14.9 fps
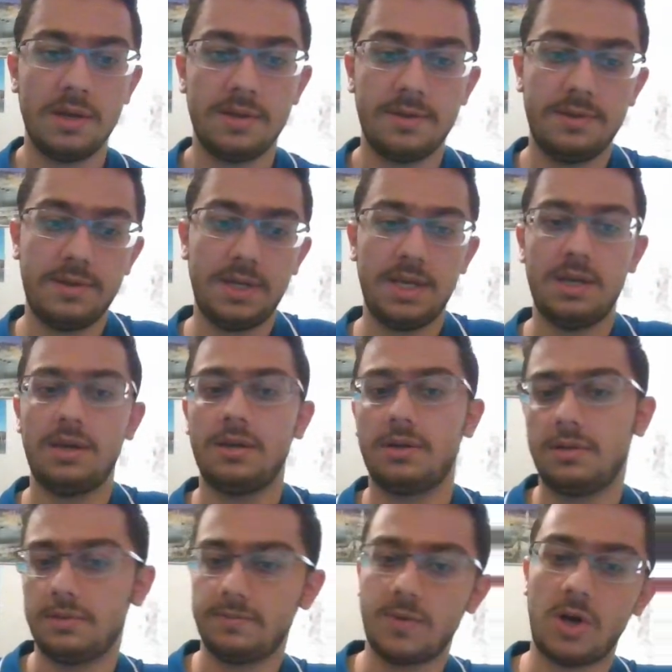the
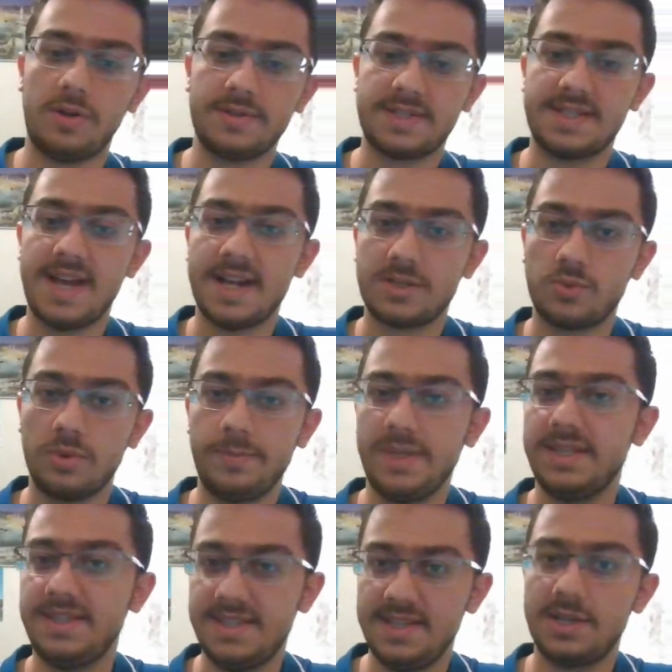all stats will
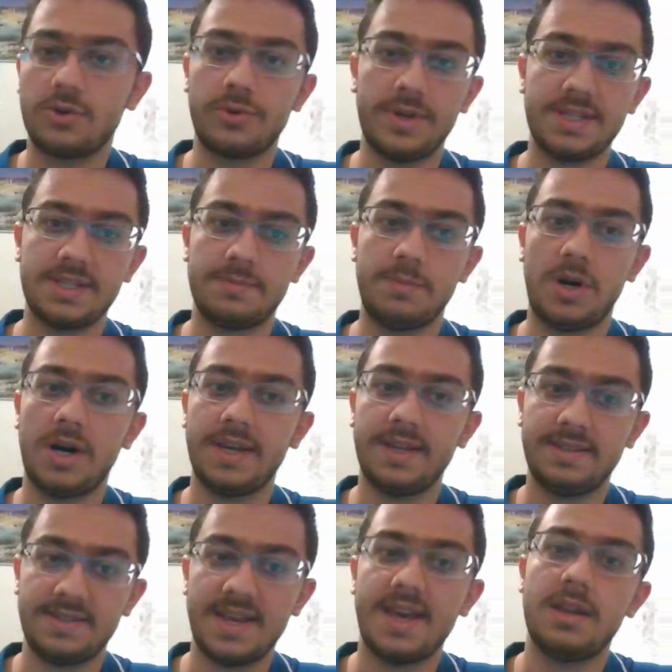be decreased by
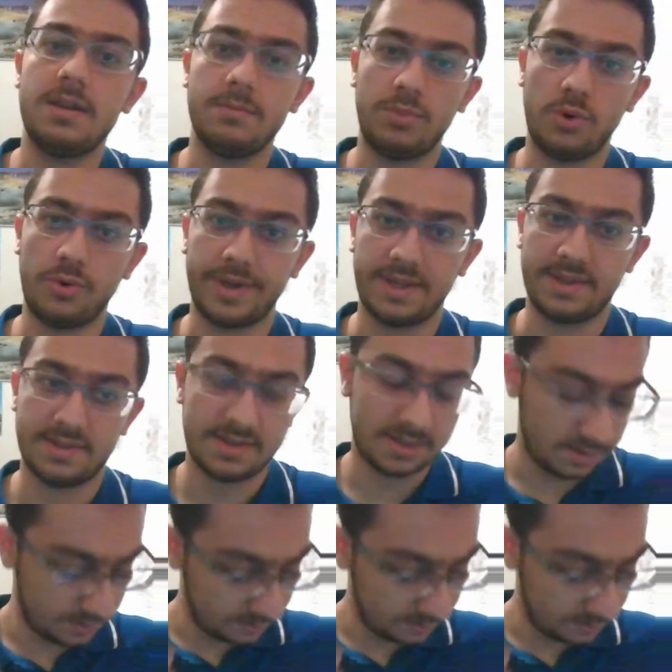10 points.